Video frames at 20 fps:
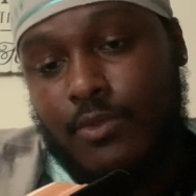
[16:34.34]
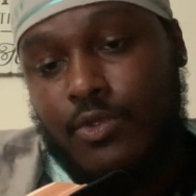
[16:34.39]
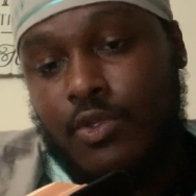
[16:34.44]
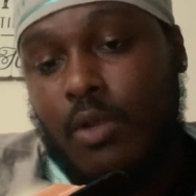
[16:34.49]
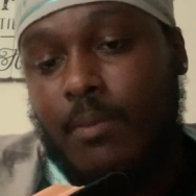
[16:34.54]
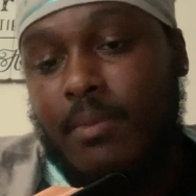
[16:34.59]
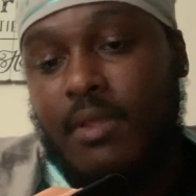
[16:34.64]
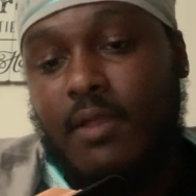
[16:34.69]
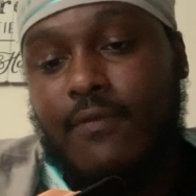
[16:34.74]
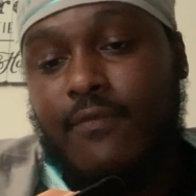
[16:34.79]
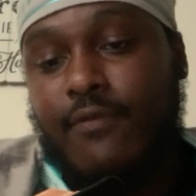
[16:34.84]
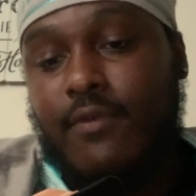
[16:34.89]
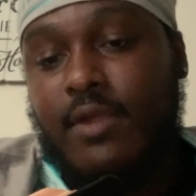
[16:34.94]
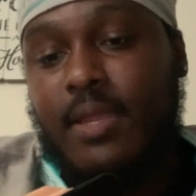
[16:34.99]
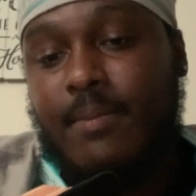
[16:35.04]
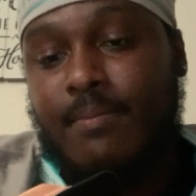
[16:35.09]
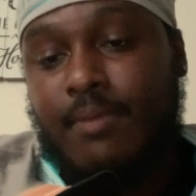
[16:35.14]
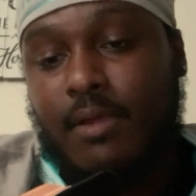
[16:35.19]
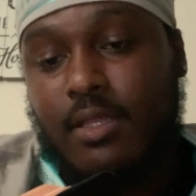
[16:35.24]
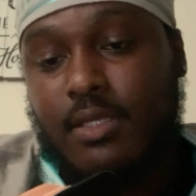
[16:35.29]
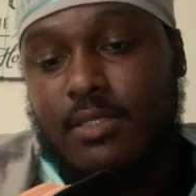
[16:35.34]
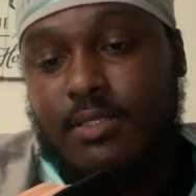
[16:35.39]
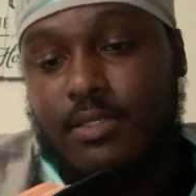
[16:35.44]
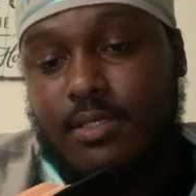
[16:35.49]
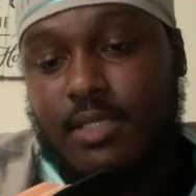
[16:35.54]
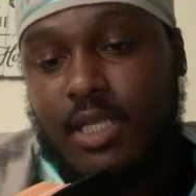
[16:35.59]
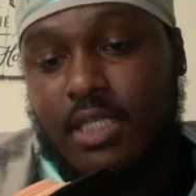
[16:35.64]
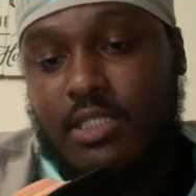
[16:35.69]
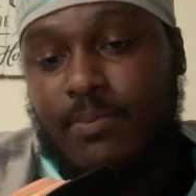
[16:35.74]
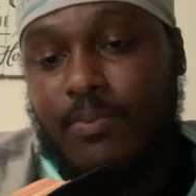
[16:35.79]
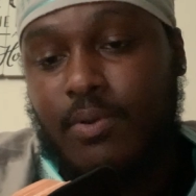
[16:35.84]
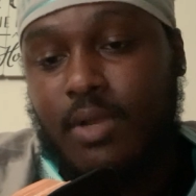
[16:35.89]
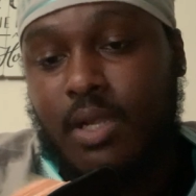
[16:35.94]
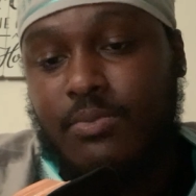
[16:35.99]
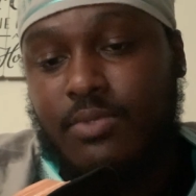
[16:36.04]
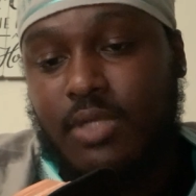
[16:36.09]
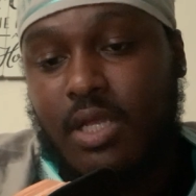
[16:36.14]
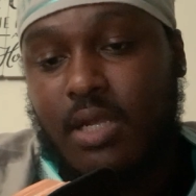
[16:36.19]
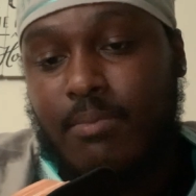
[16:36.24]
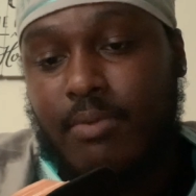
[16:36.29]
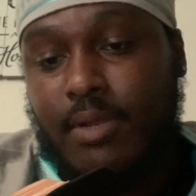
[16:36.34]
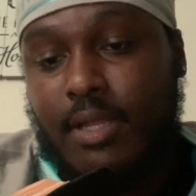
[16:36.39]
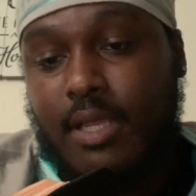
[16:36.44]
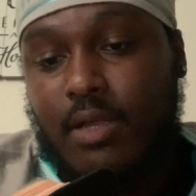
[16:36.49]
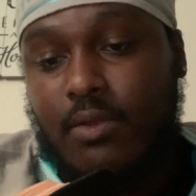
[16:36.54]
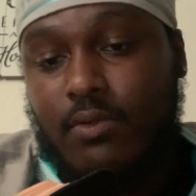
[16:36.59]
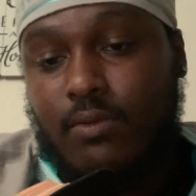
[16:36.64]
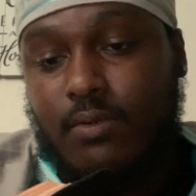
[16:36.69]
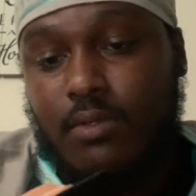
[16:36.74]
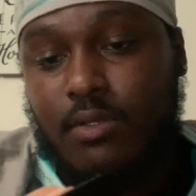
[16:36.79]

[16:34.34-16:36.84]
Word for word: Don't be afraid, brothers. That's the point I'm trying to bring up.